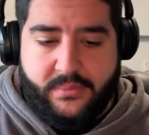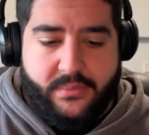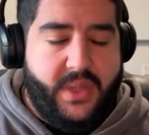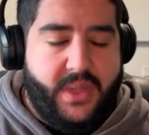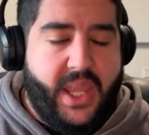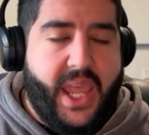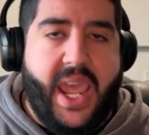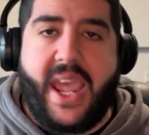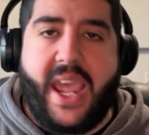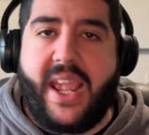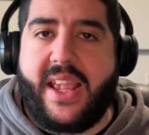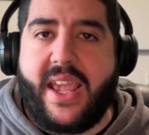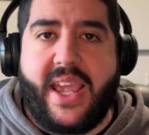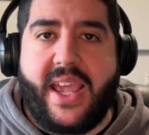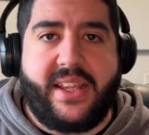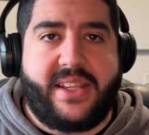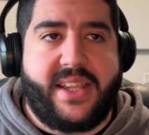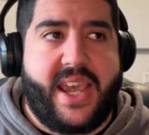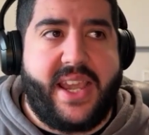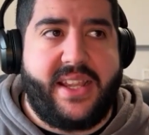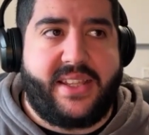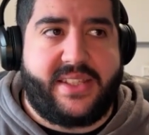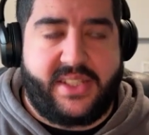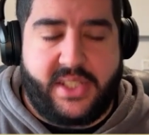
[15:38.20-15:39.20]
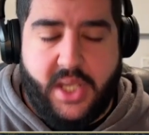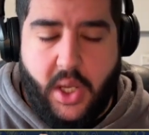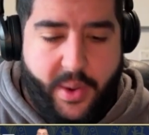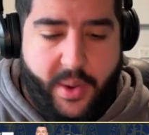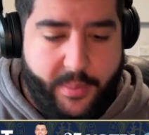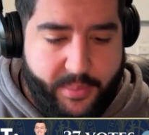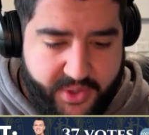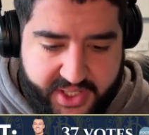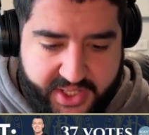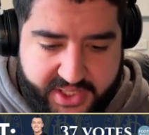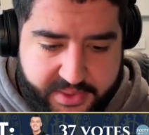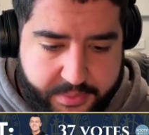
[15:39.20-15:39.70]
it's so
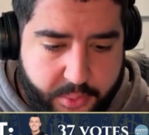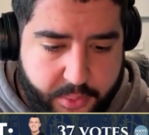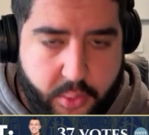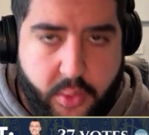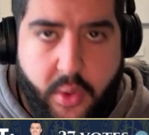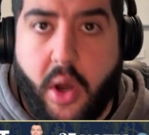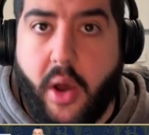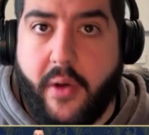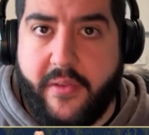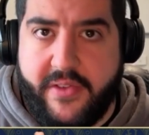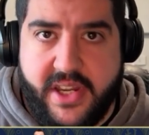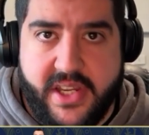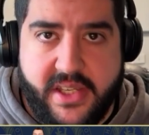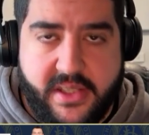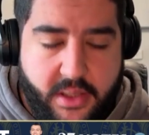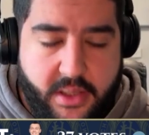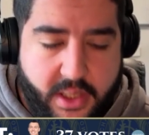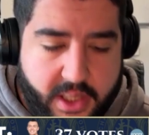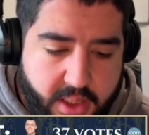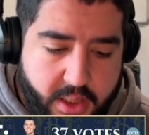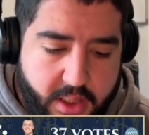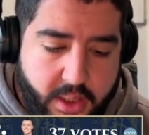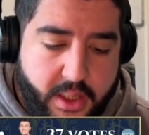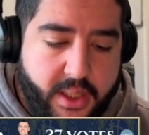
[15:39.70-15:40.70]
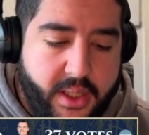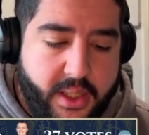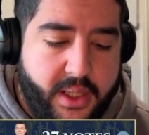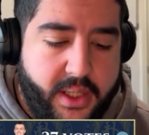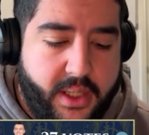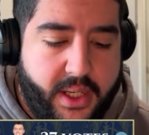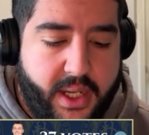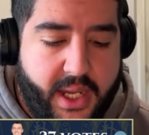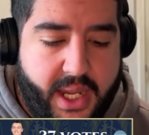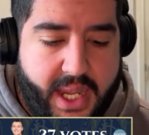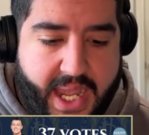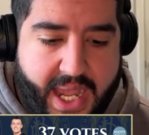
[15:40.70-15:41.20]
unpredictable, obviously.
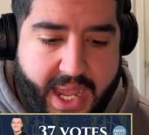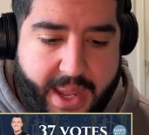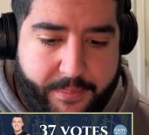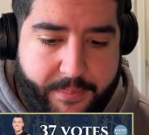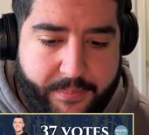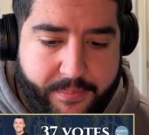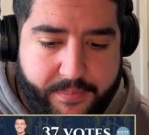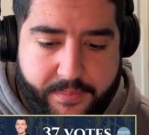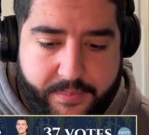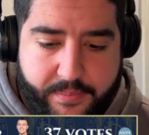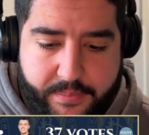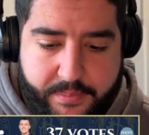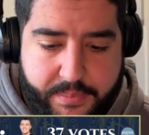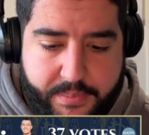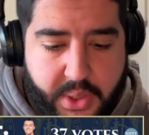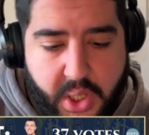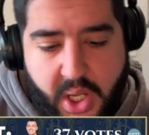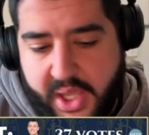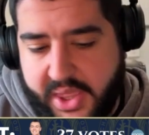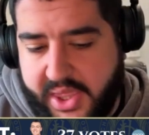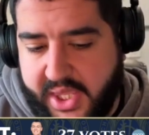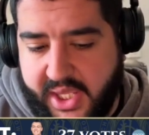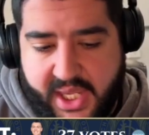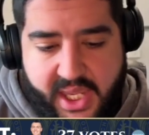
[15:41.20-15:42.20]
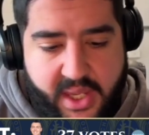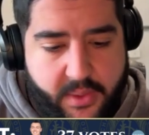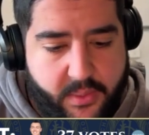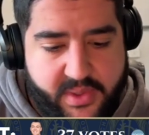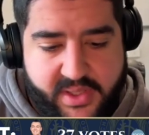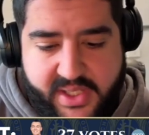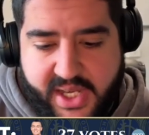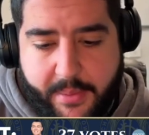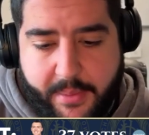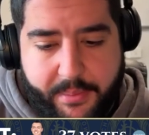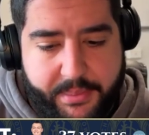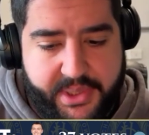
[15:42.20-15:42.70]
But I think he was
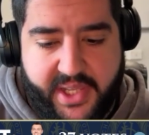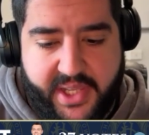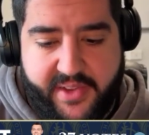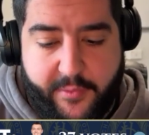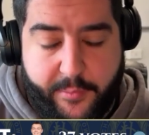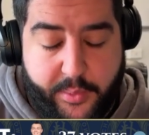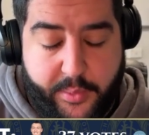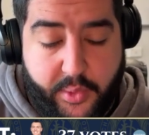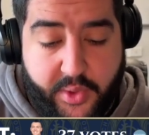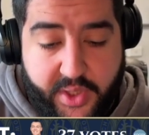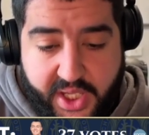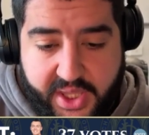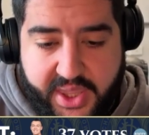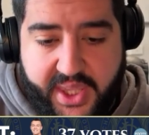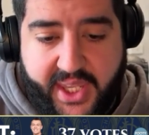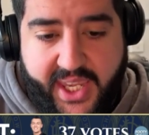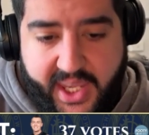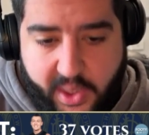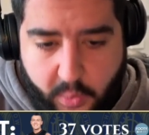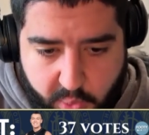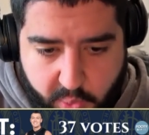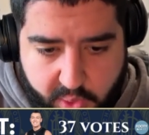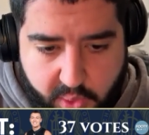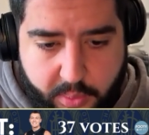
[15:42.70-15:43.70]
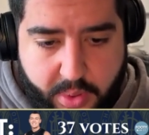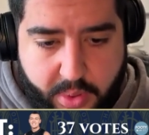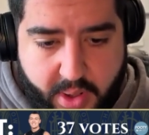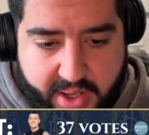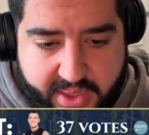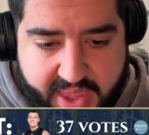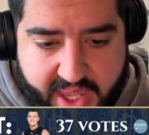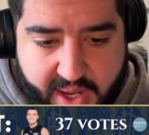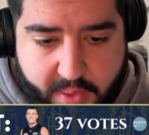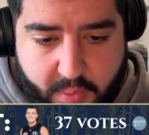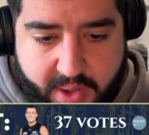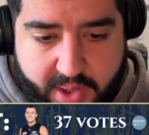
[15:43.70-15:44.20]
unbelievable, and I think he will break
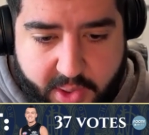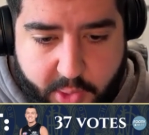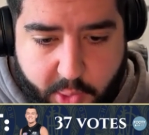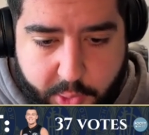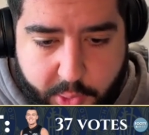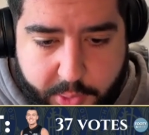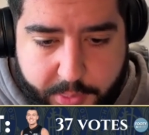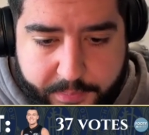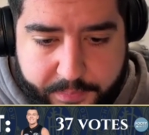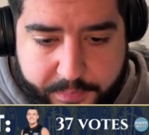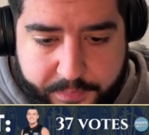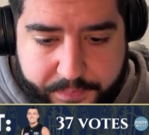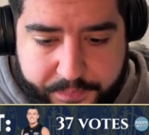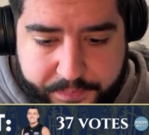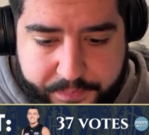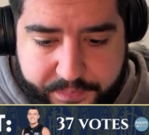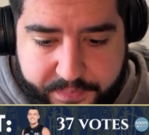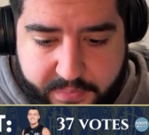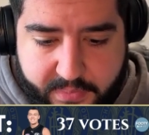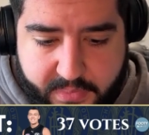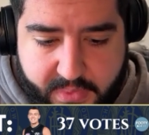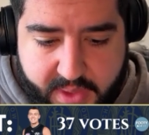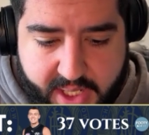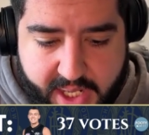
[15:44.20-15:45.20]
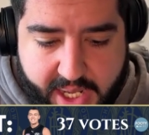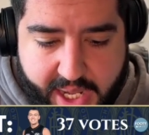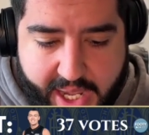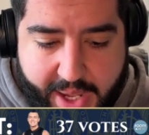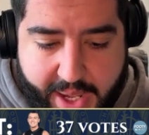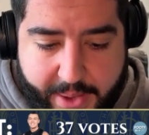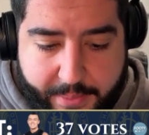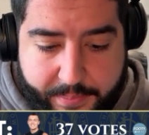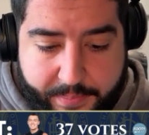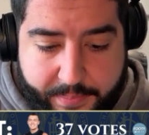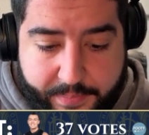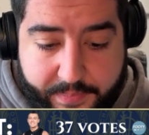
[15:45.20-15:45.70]
that record.
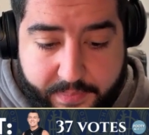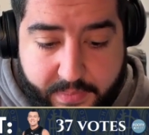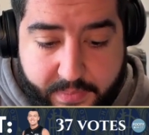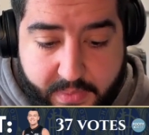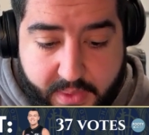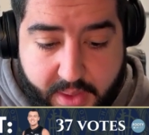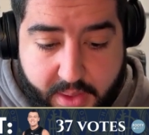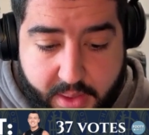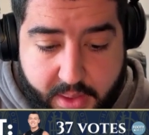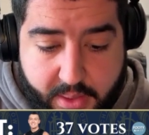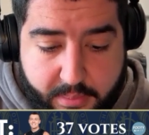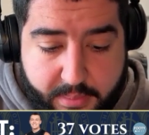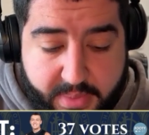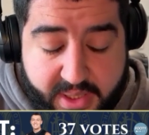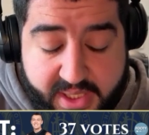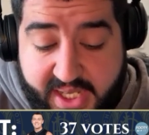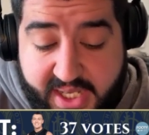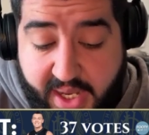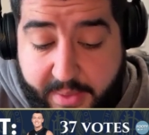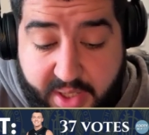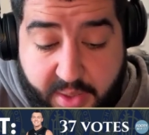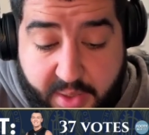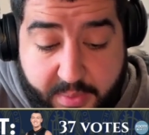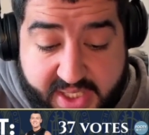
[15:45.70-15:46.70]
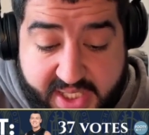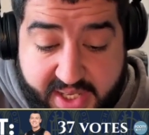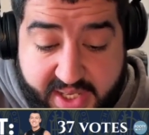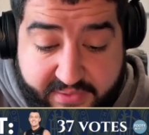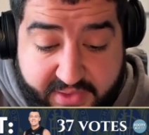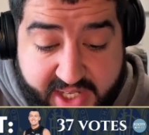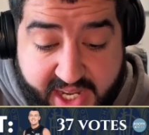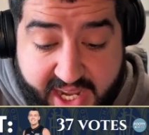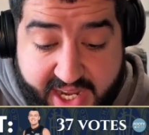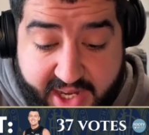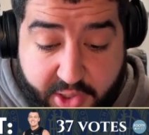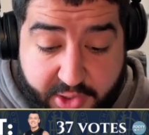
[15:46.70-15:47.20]
Um, but the same could be said for
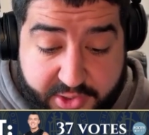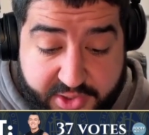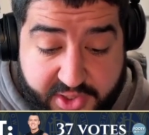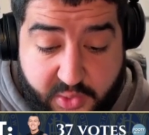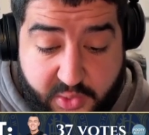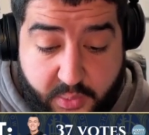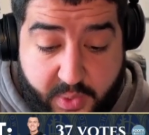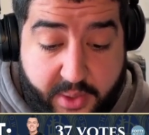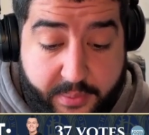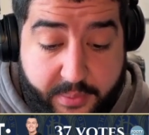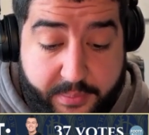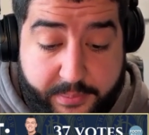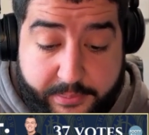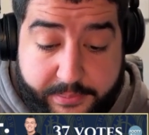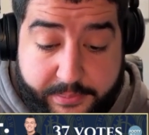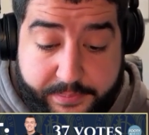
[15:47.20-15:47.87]
Dacos as well,